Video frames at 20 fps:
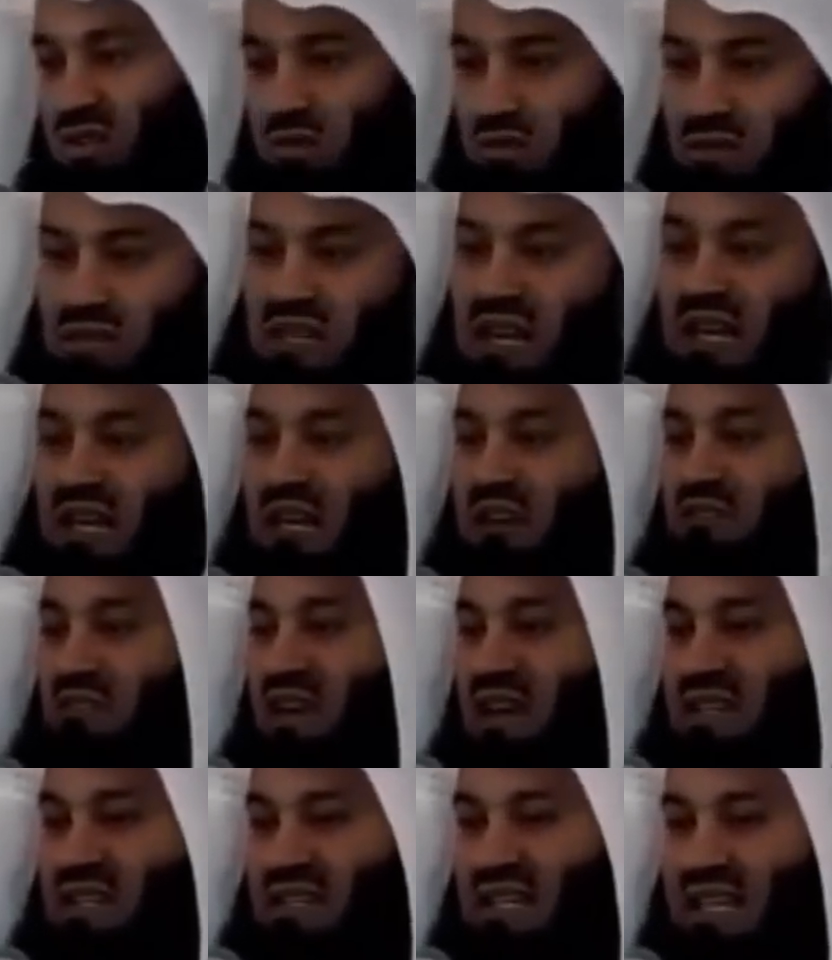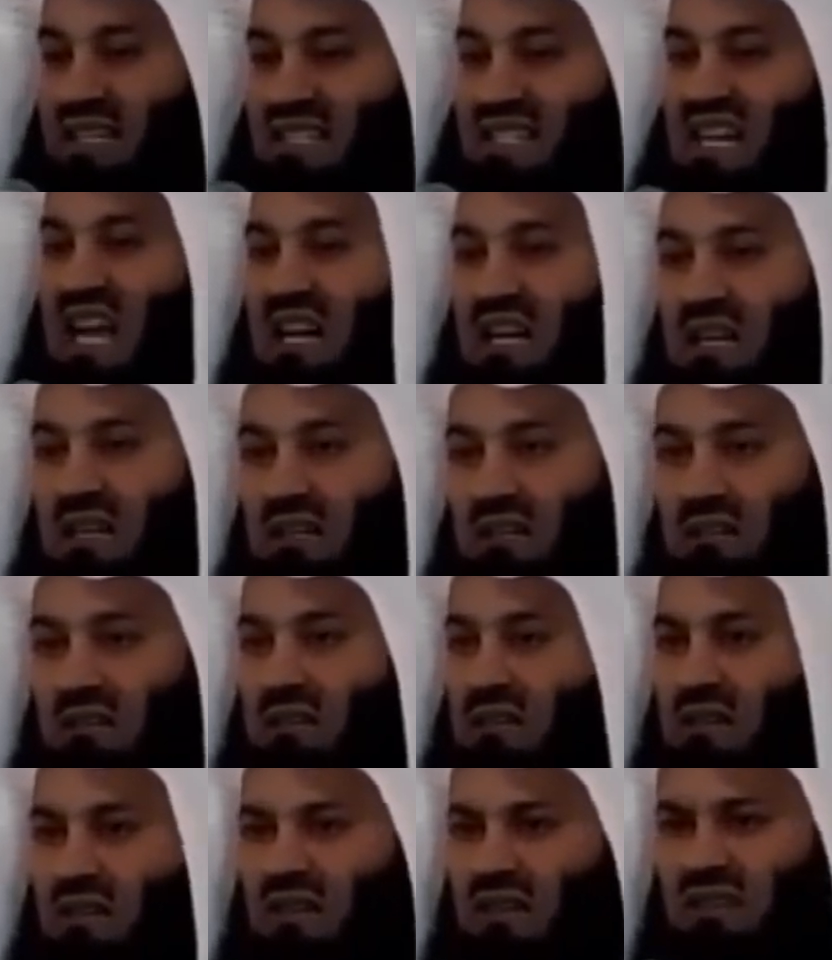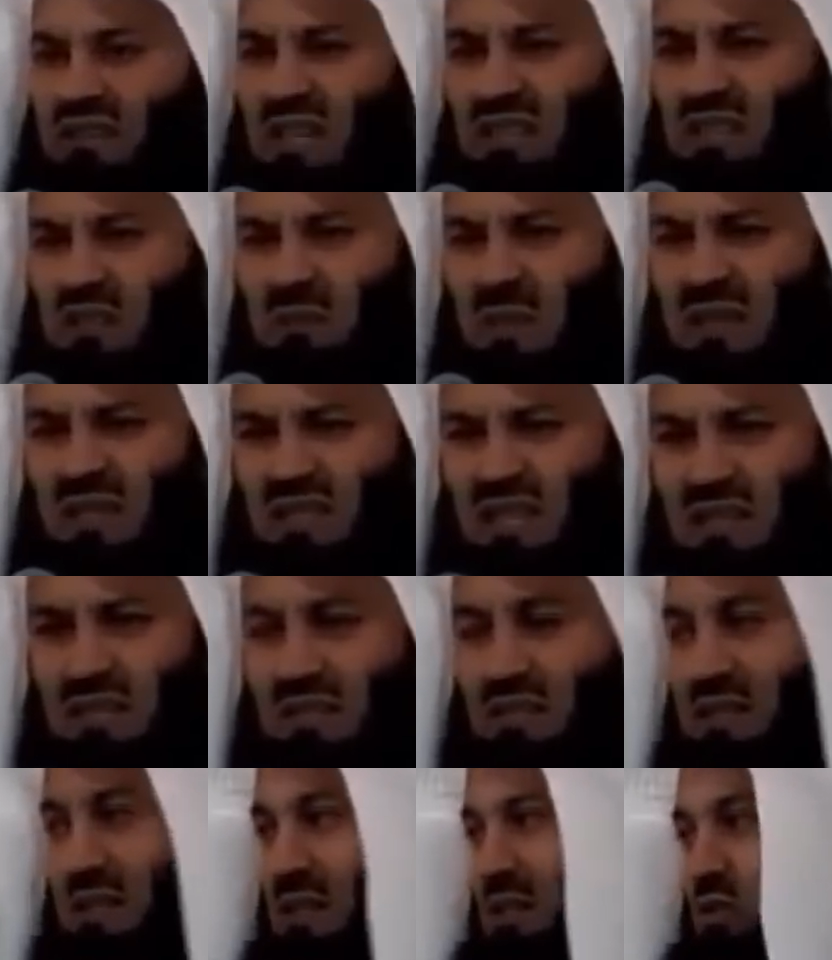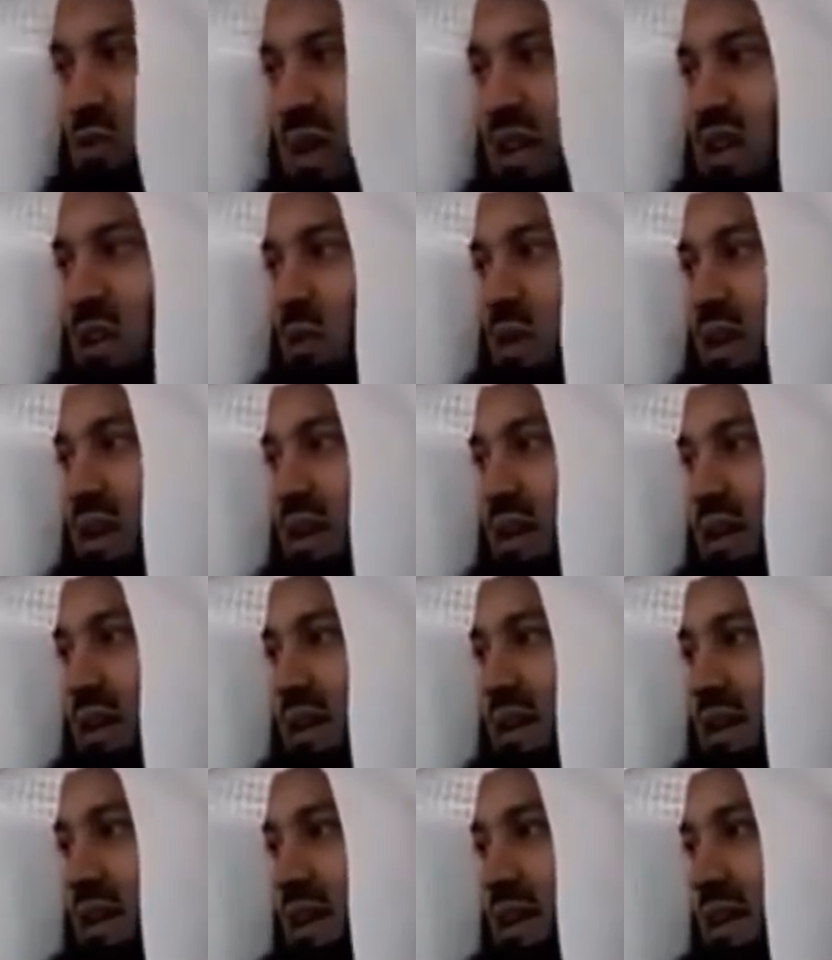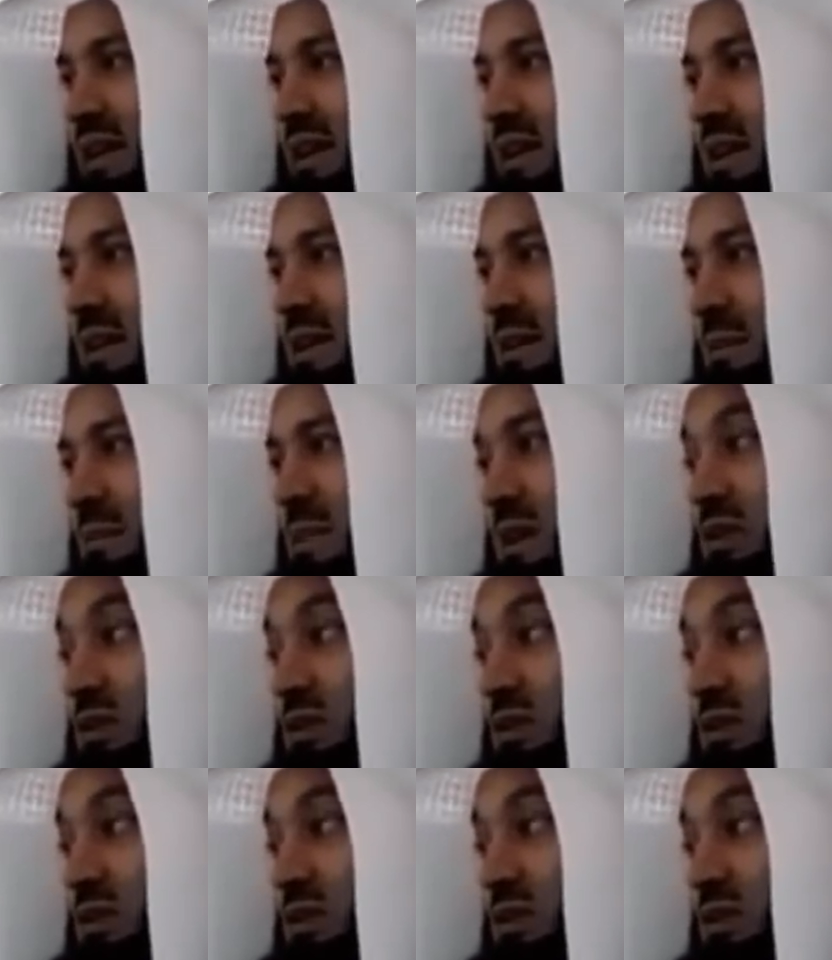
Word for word: to sacrifice their son. It doesn't make sense to anyone. But